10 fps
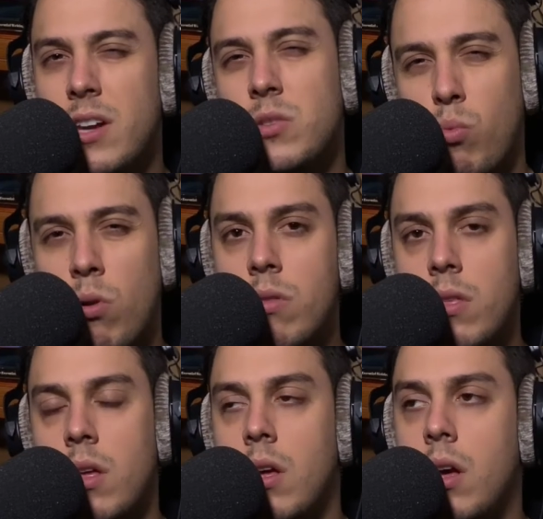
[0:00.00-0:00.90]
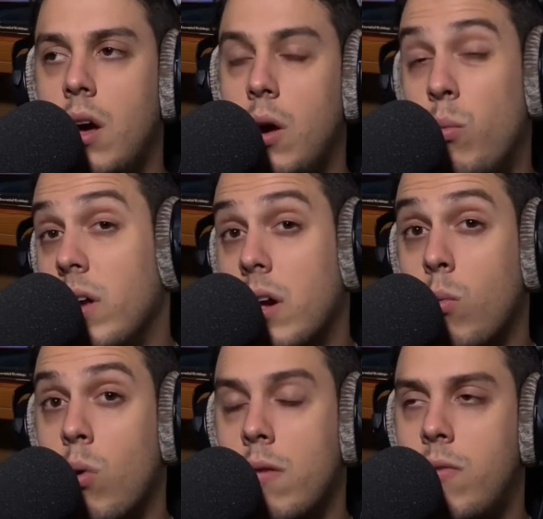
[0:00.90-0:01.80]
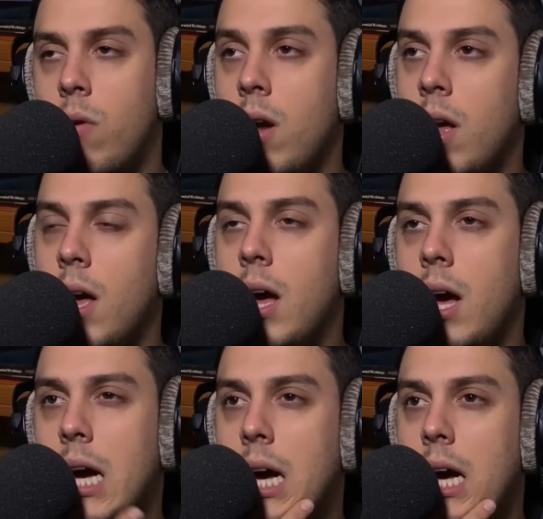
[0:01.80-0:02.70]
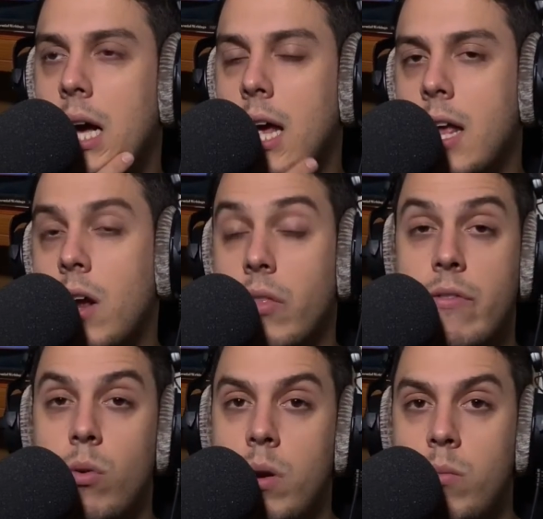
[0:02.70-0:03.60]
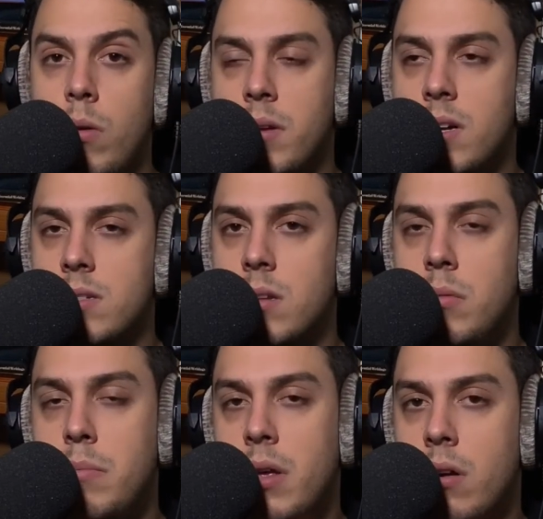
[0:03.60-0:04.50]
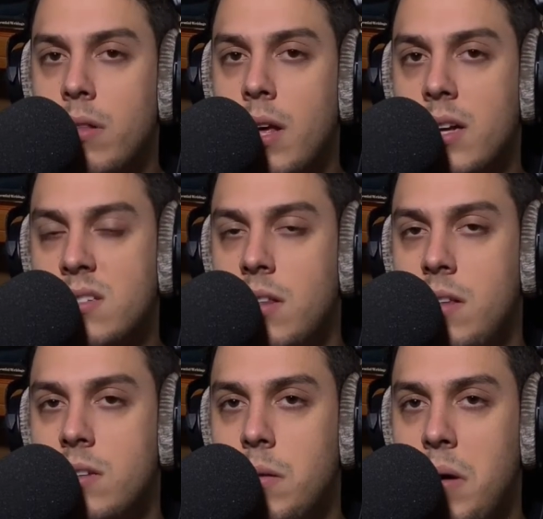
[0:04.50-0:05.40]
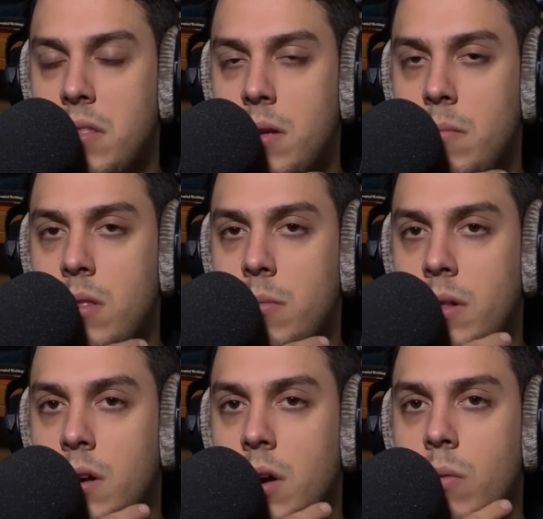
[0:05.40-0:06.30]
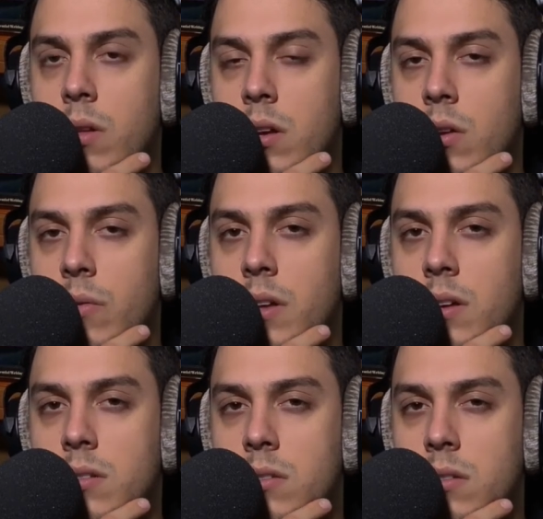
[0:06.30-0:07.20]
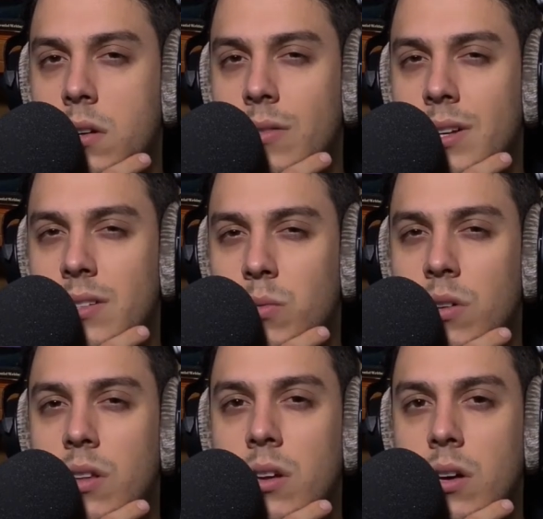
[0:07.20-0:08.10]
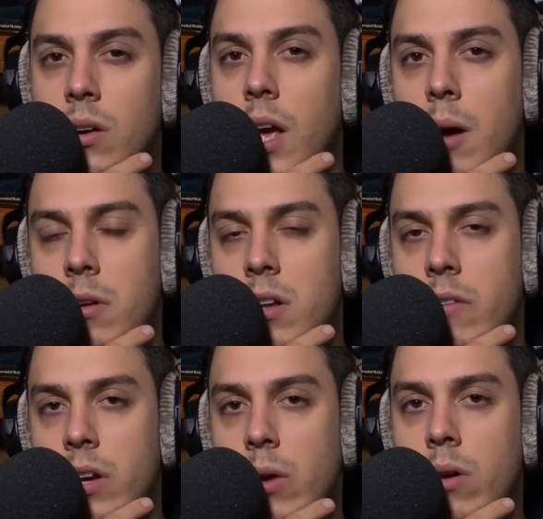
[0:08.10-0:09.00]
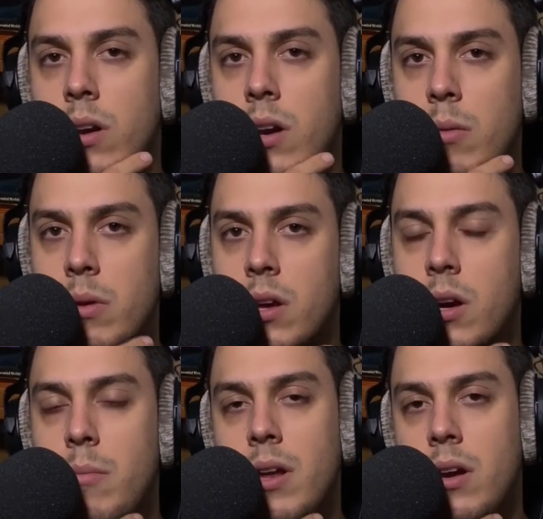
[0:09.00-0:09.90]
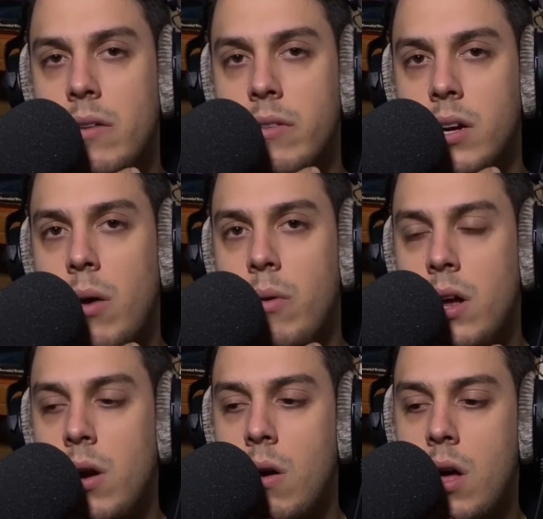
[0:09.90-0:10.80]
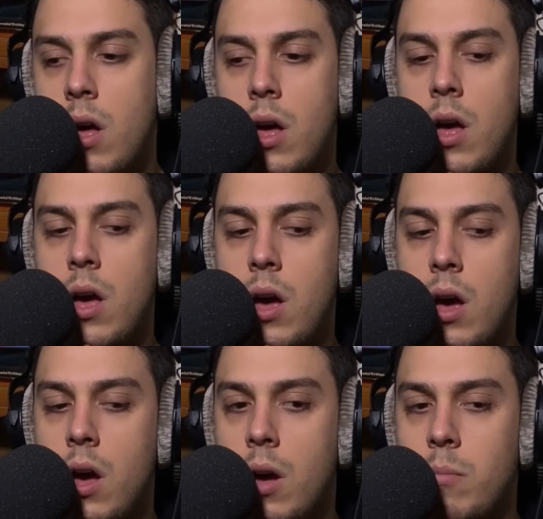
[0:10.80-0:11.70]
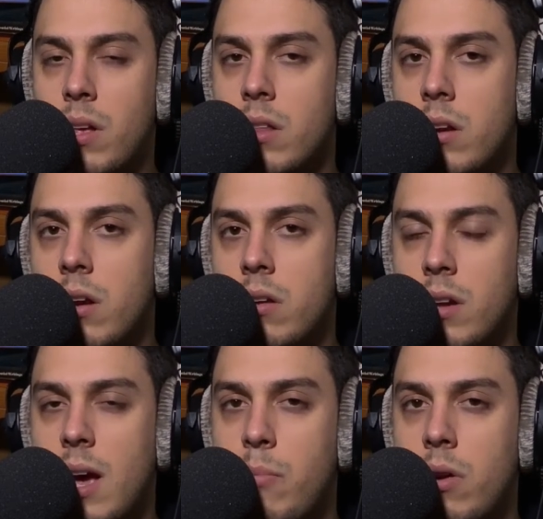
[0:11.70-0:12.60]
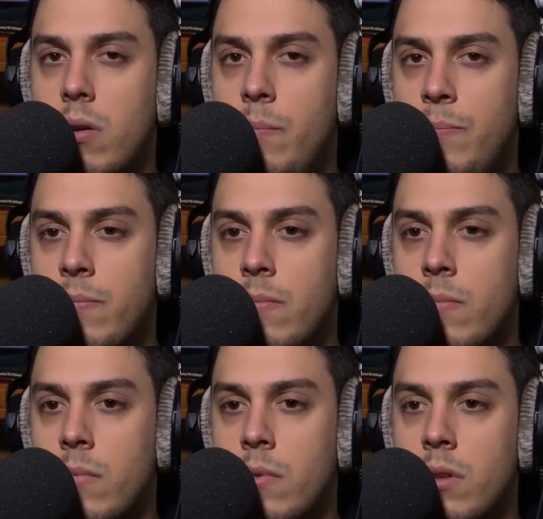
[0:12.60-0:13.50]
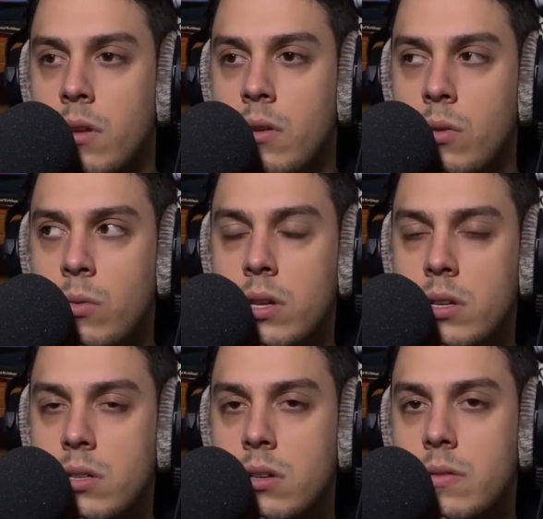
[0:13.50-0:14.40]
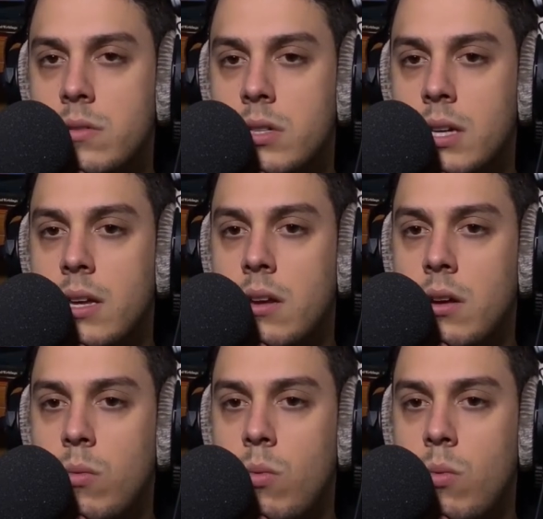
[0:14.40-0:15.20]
worth uh, winning an award for, uh, and I'll never win one because they'll be bitter that I said this about them, and they'll be like, "Oh, really? You don't think it's you don't think it's worth it? Okay, how about you never get one?" And I'll be like, "Oh man, I never got one now. I'm like Leonardo DiCaprio, who really deserves to get an award."